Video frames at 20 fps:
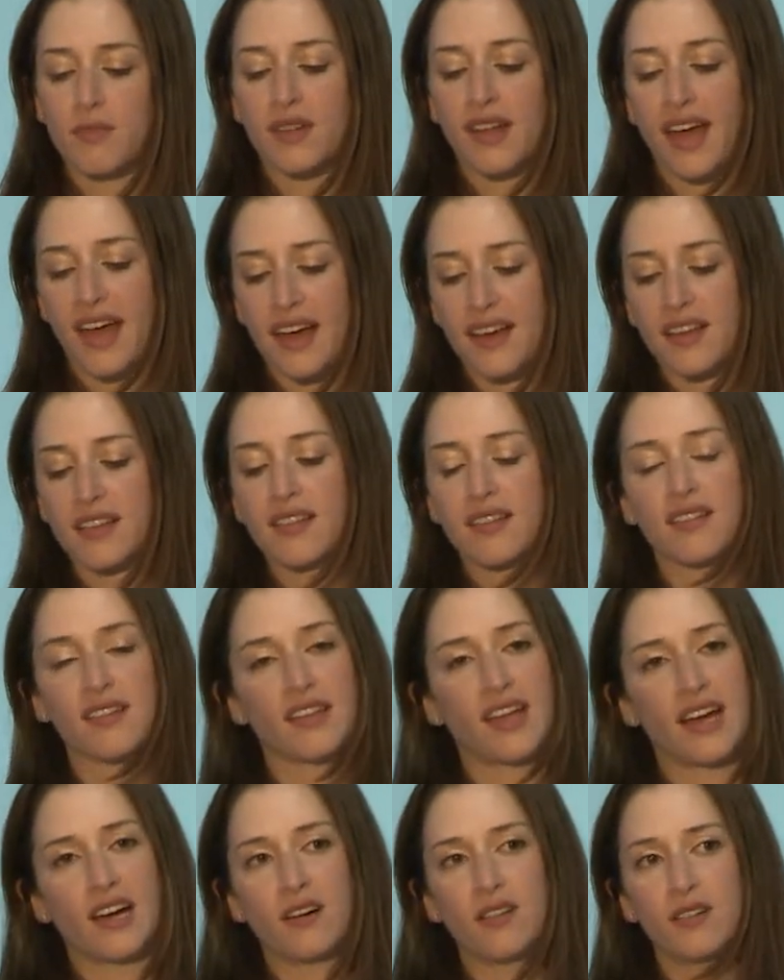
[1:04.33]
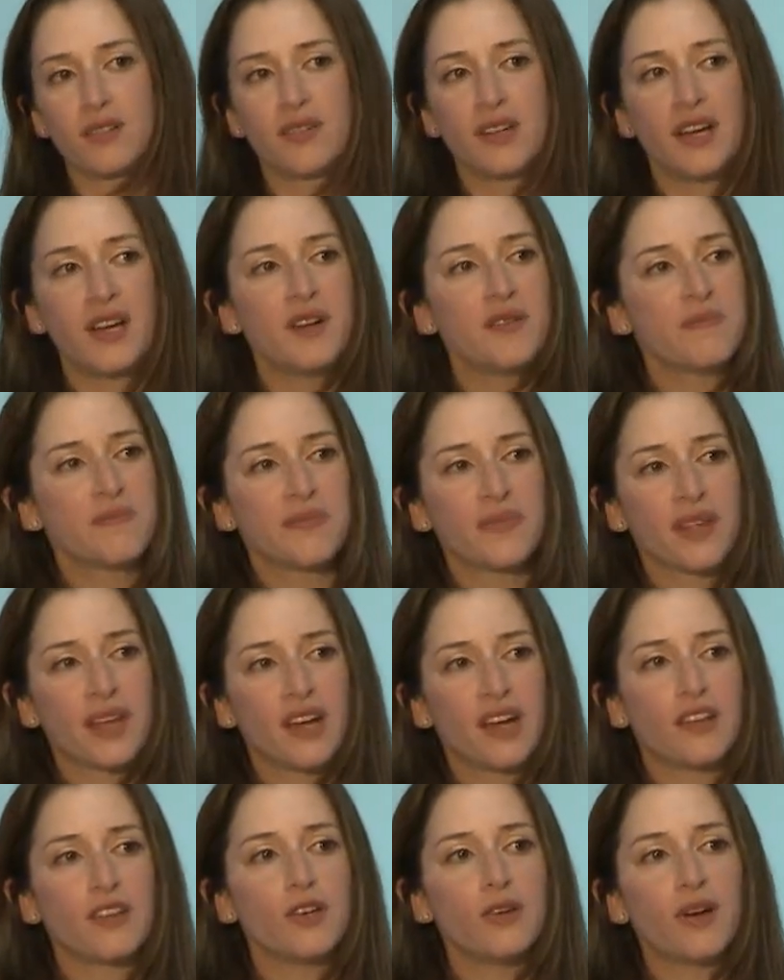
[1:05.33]
to act is now.
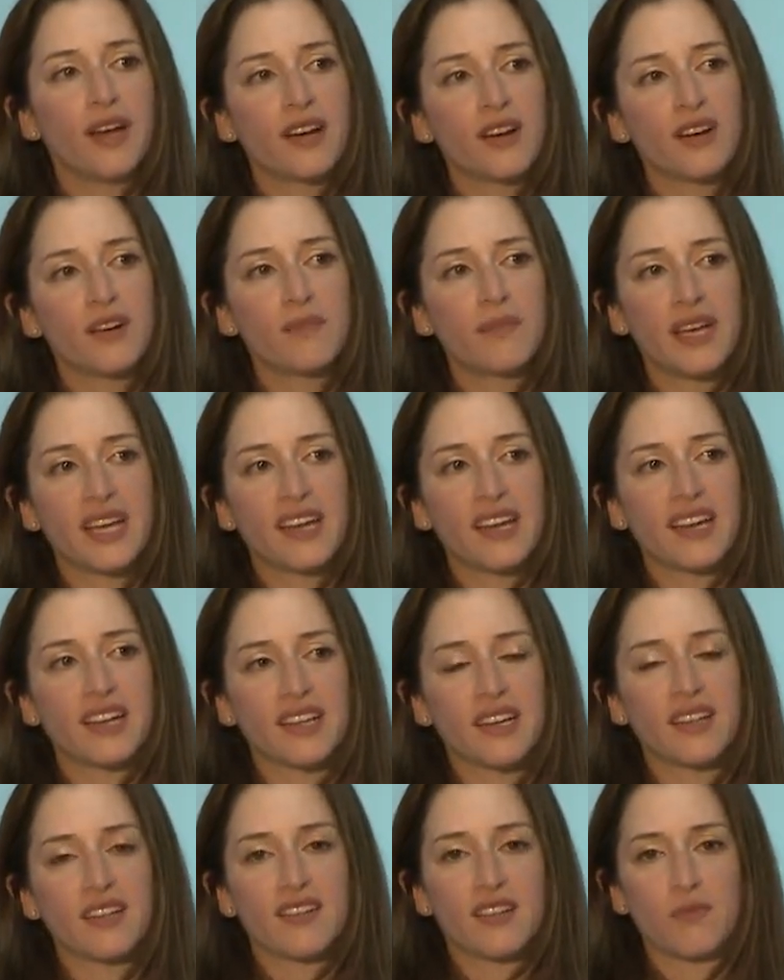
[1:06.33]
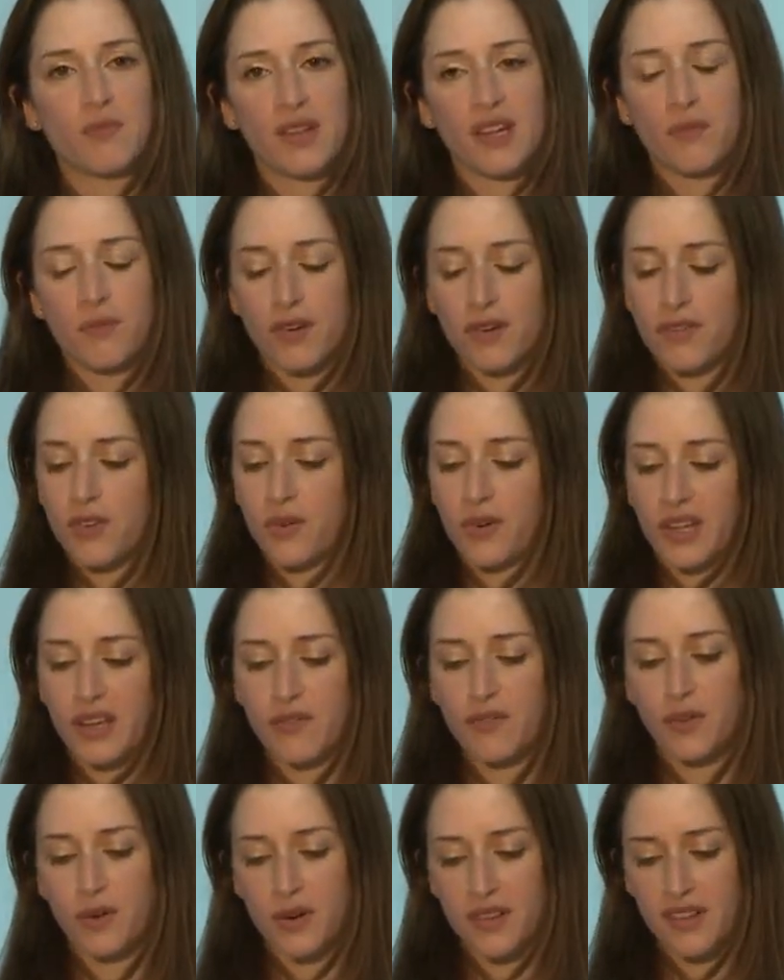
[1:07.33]
A new era began in September of
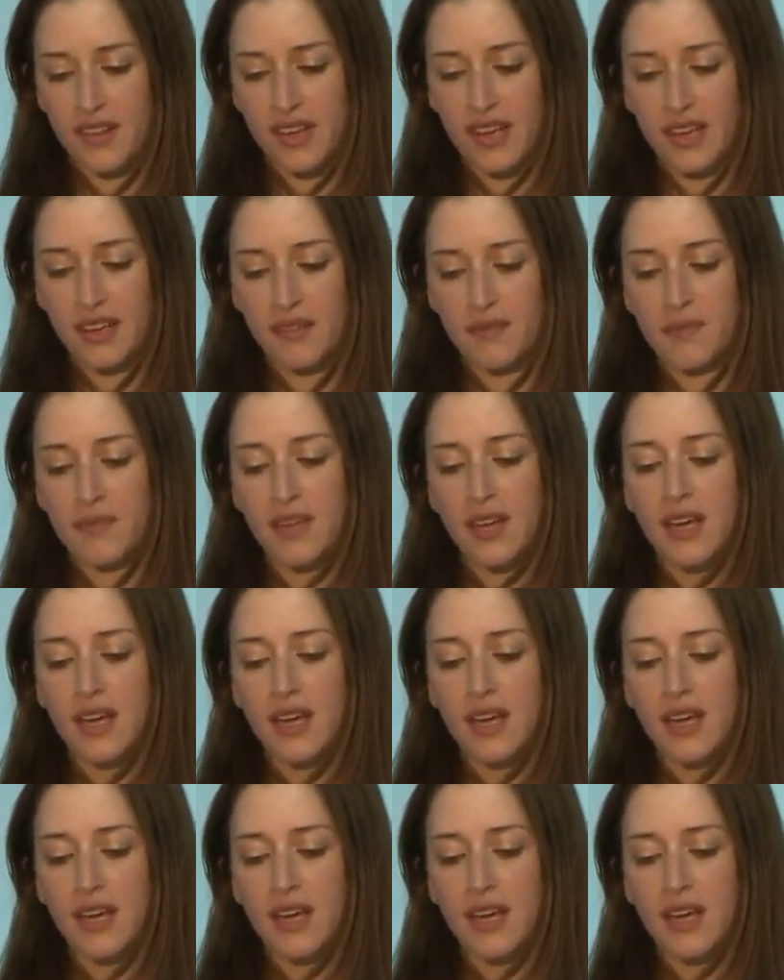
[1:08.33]
2014.